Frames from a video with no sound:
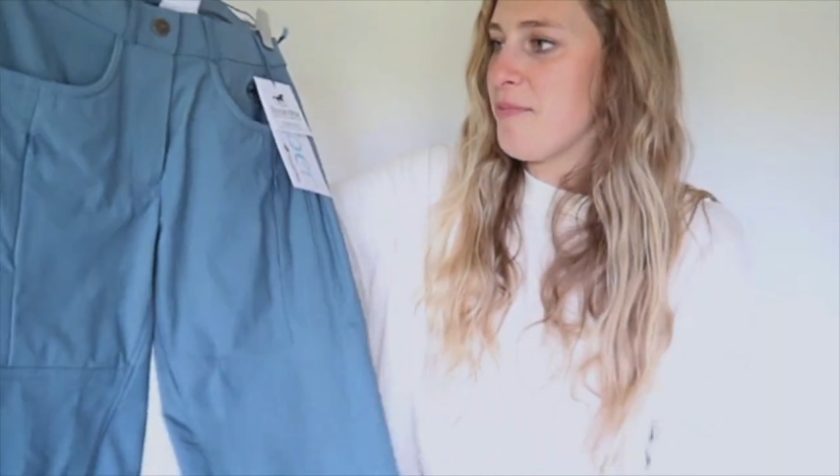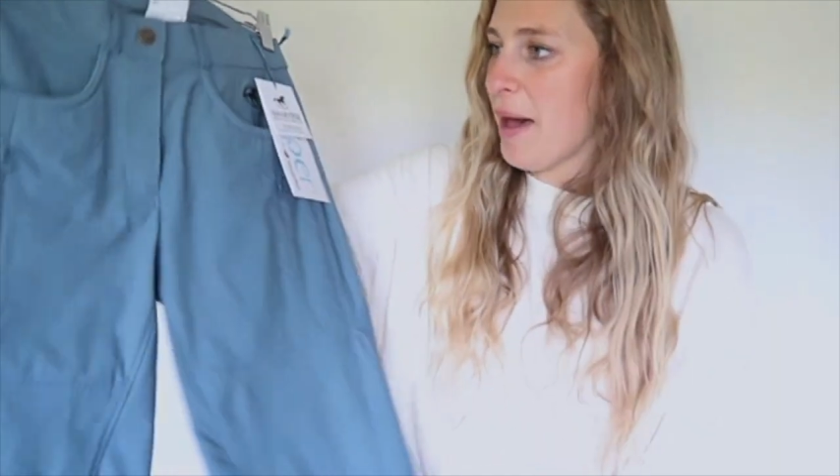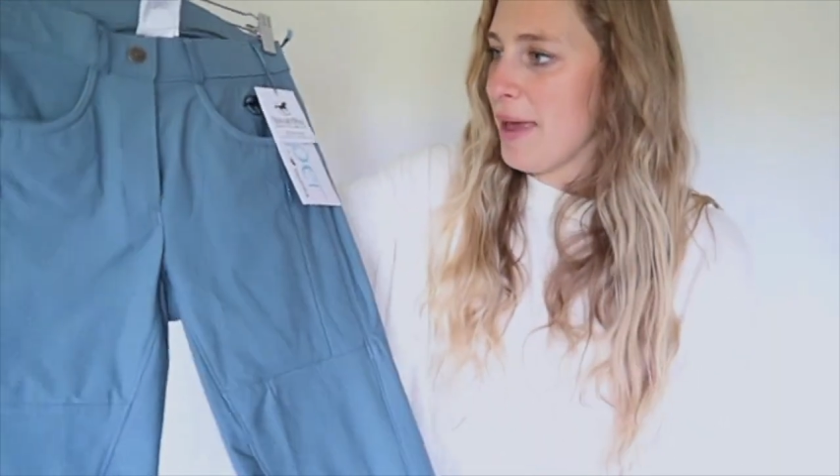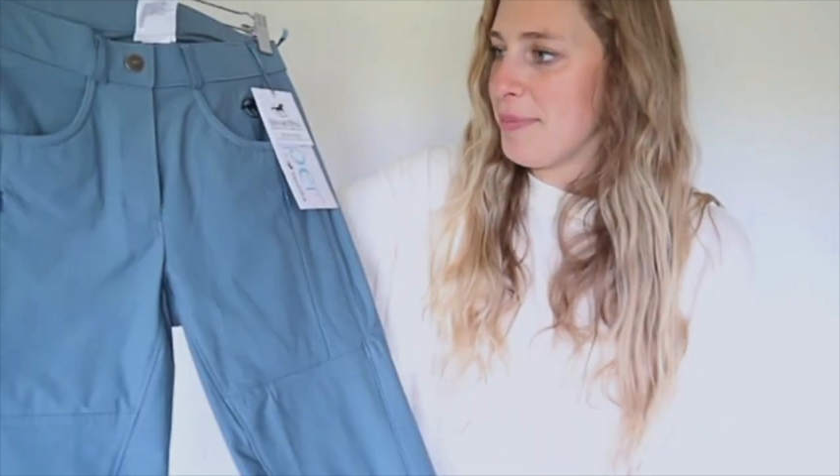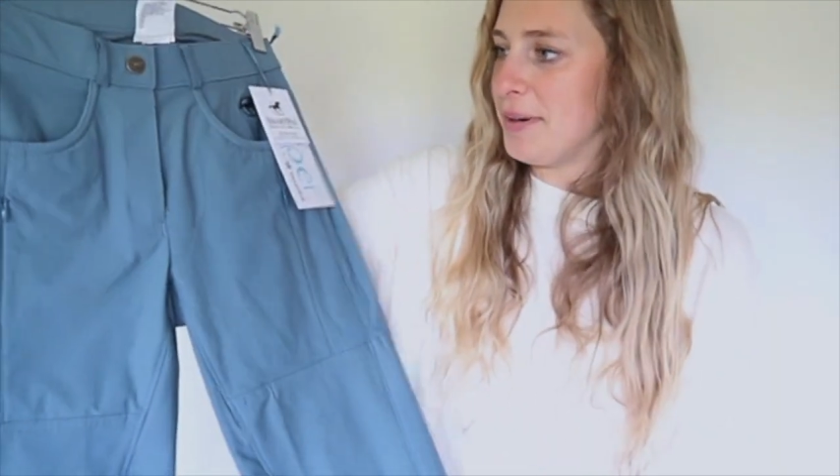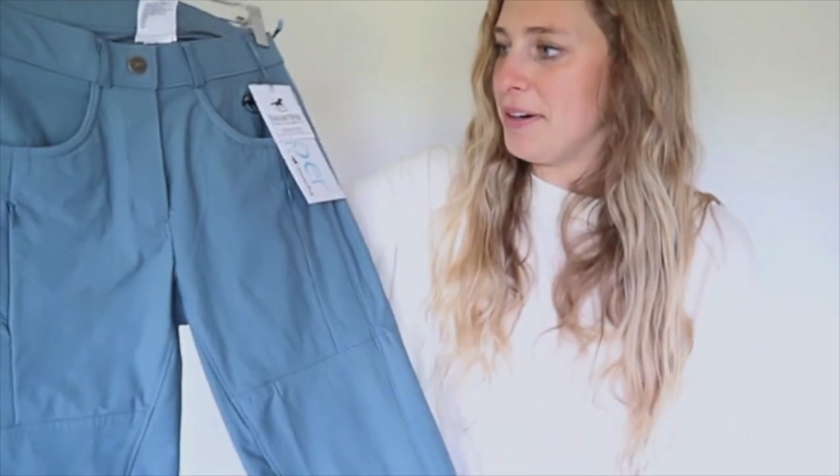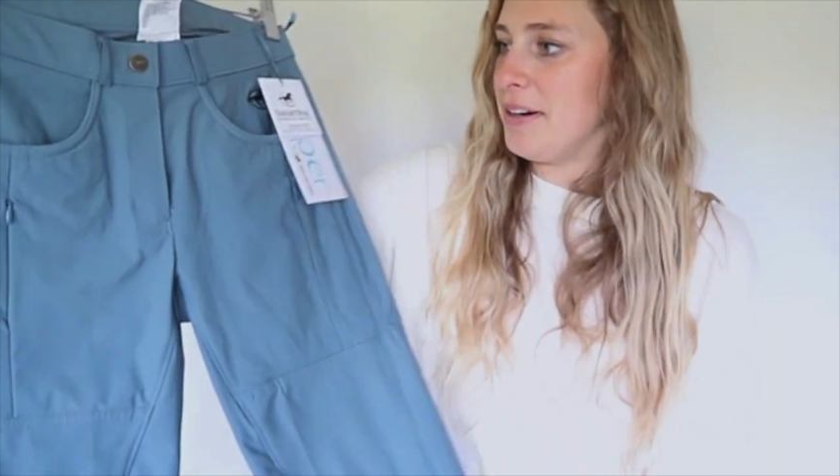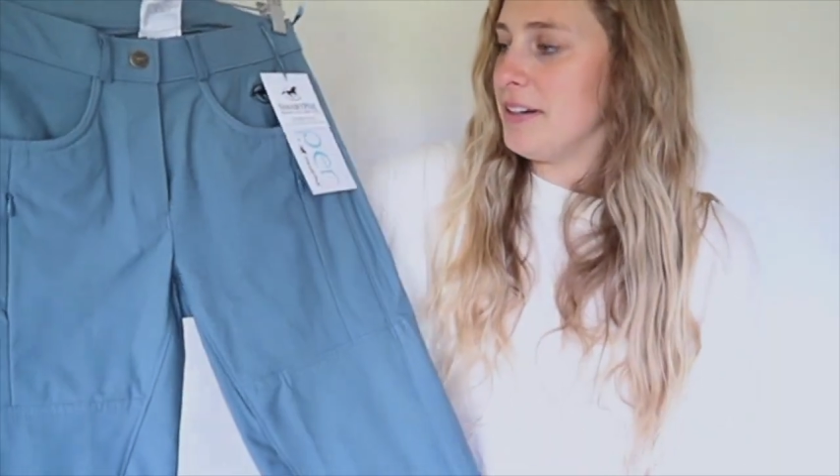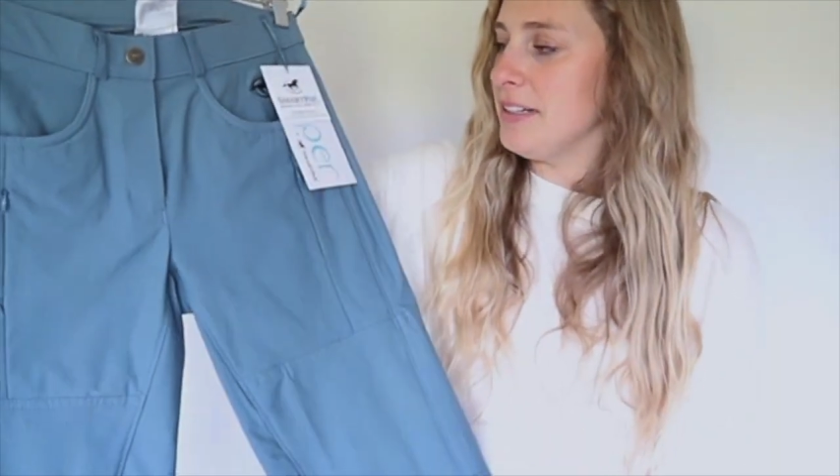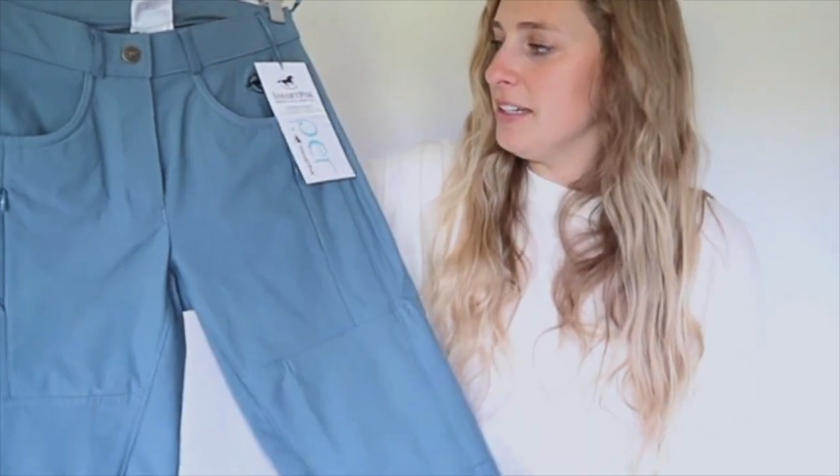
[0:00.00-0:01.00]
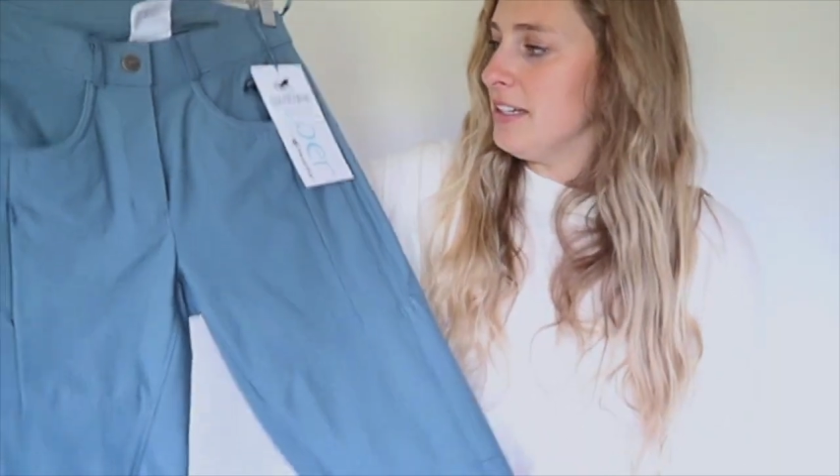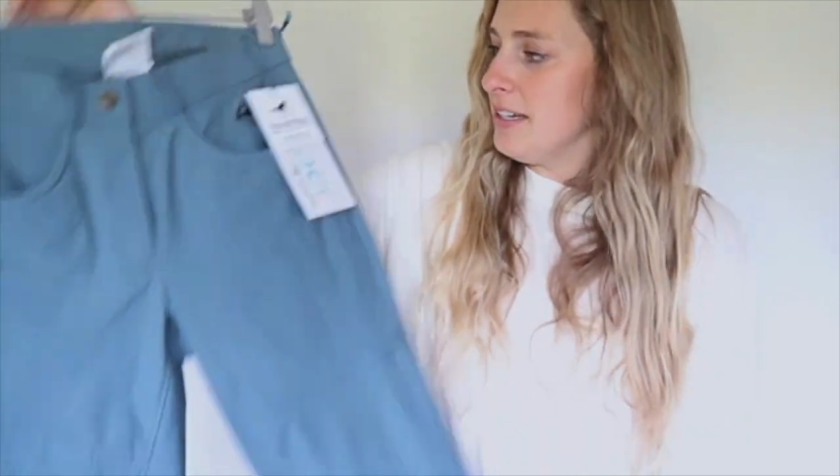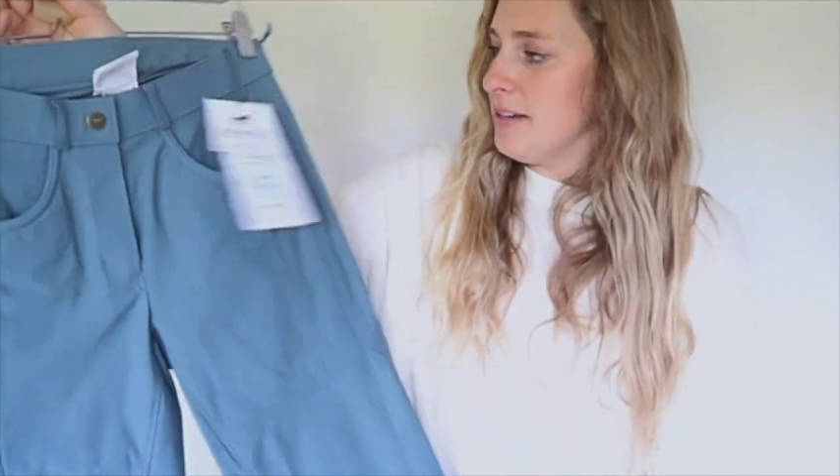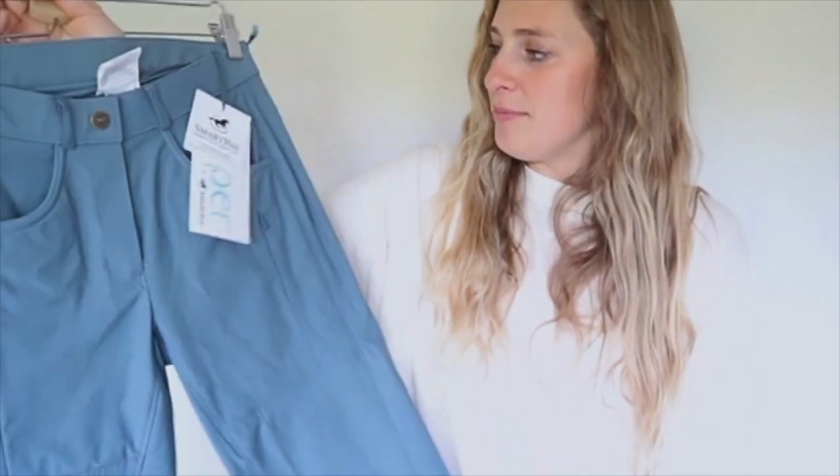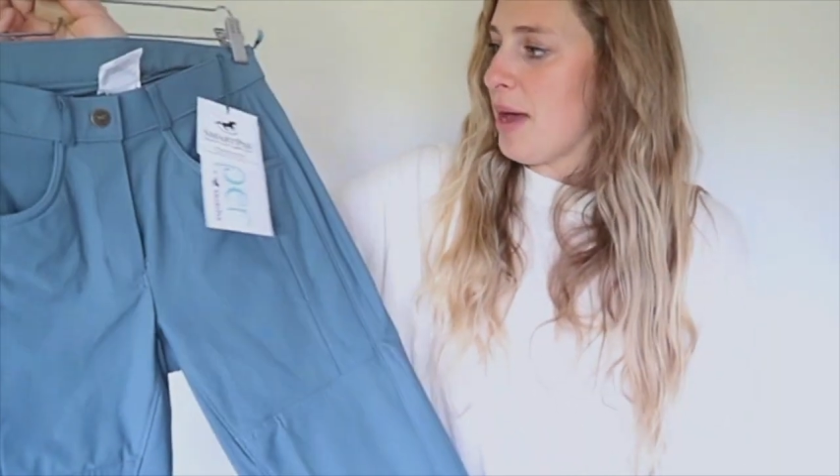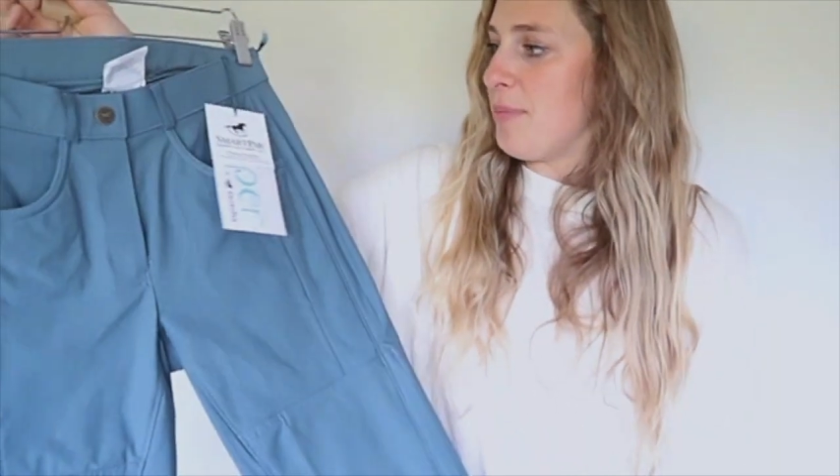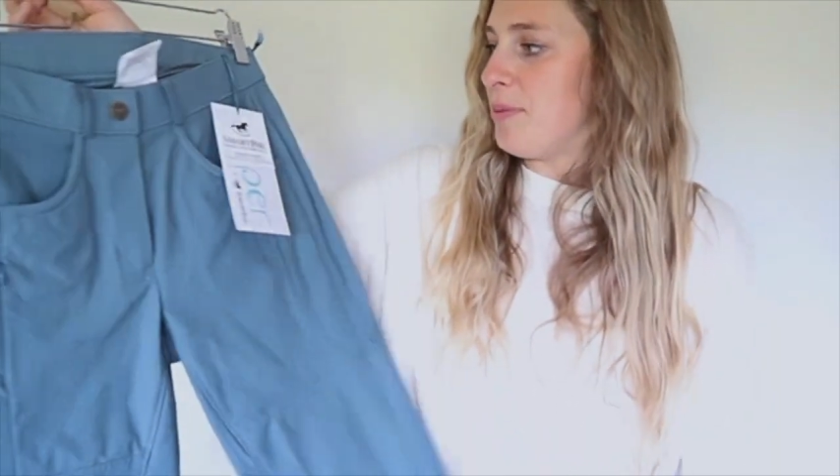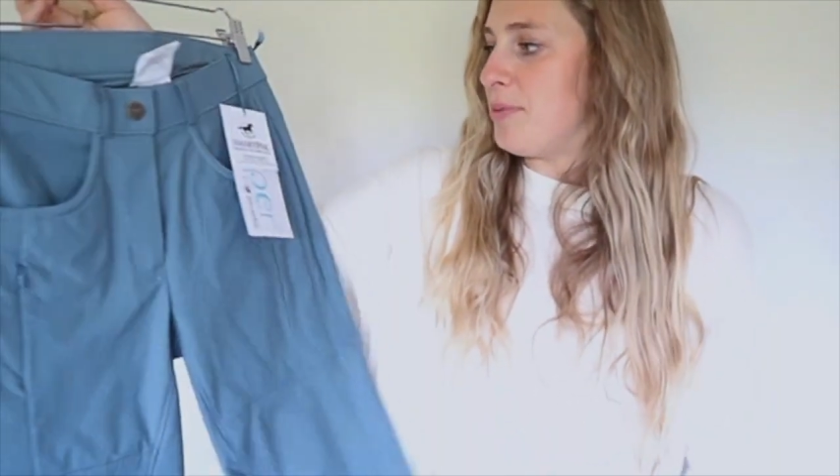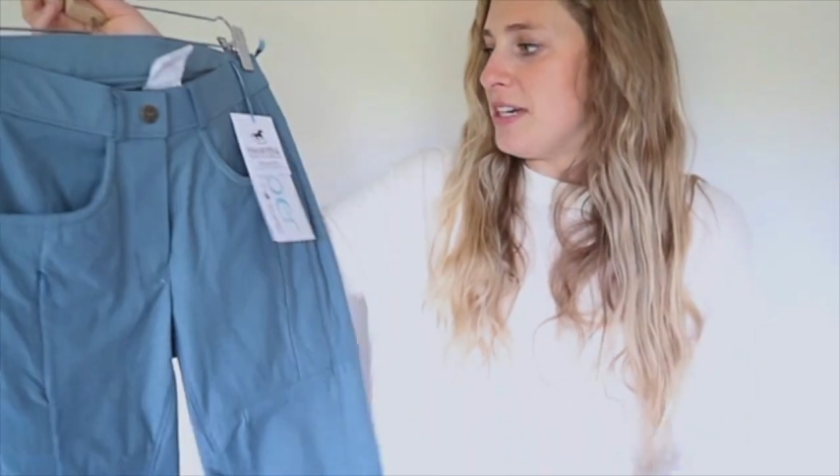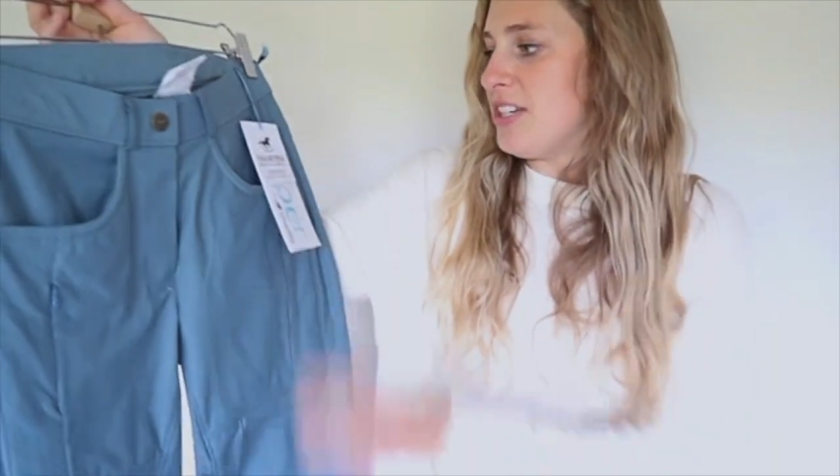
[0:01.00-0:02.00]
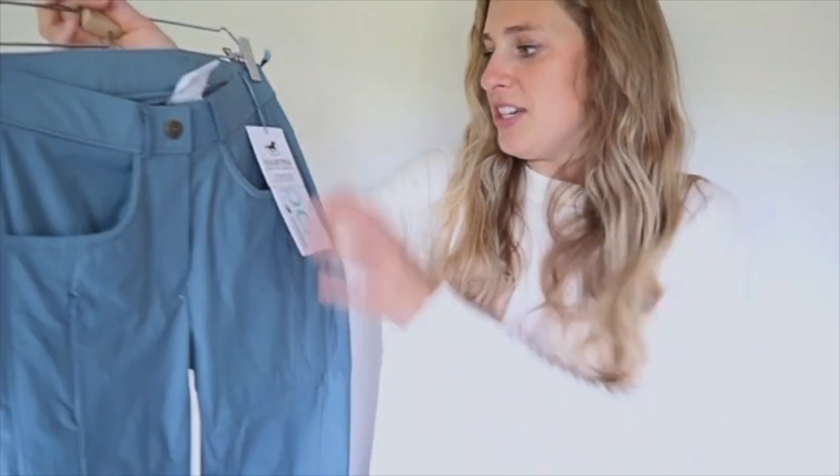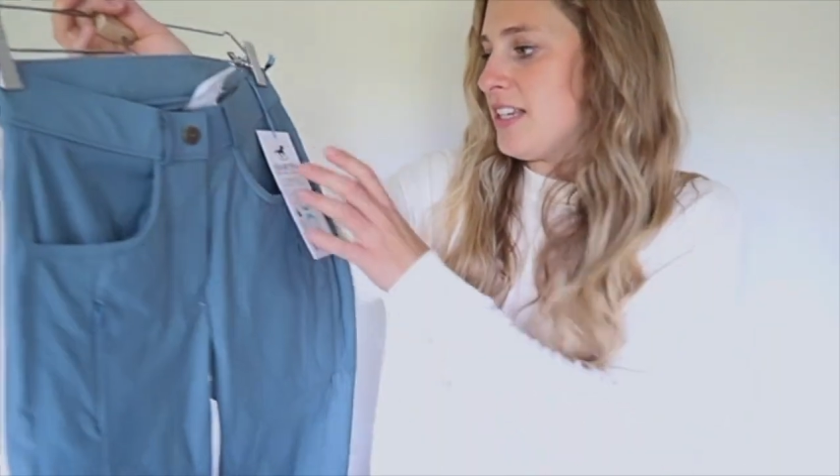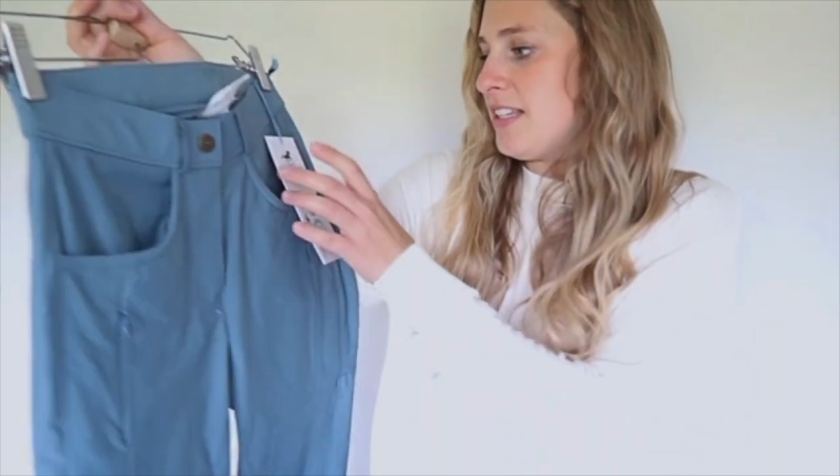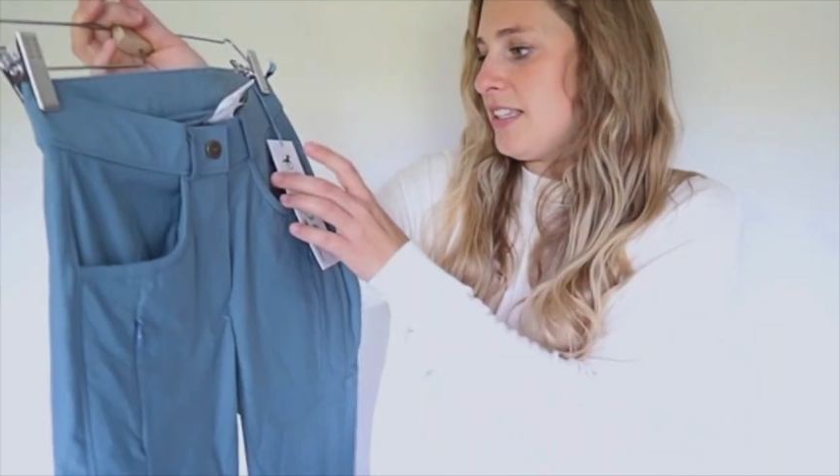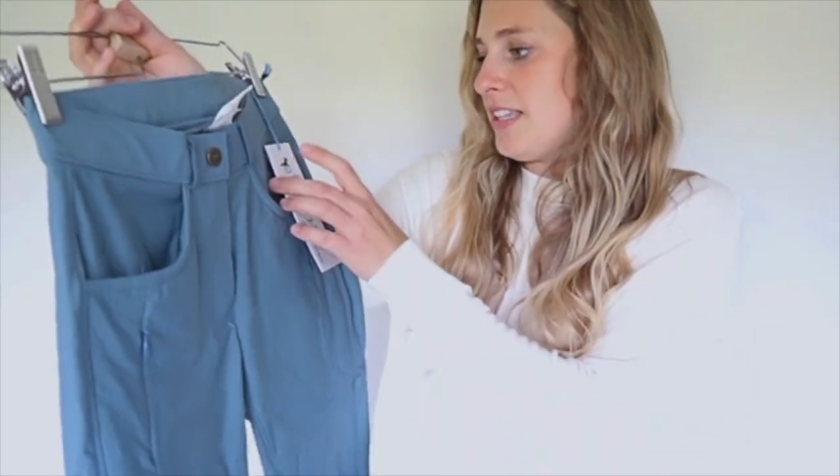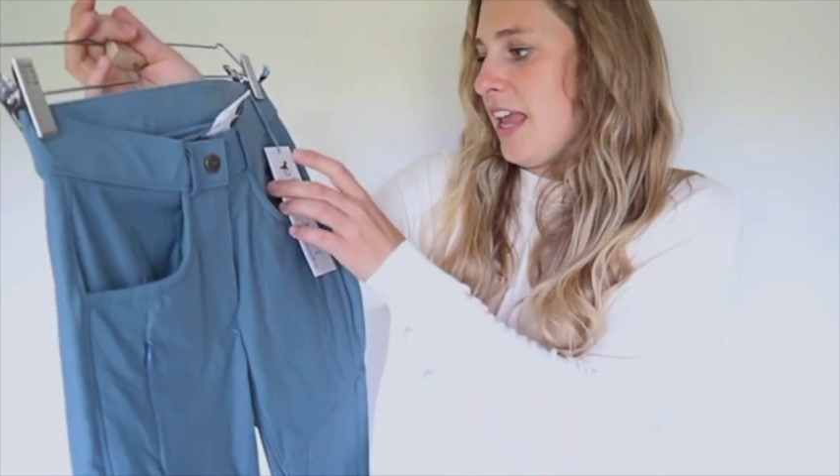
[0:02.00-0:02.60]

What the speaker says: Piper breeches,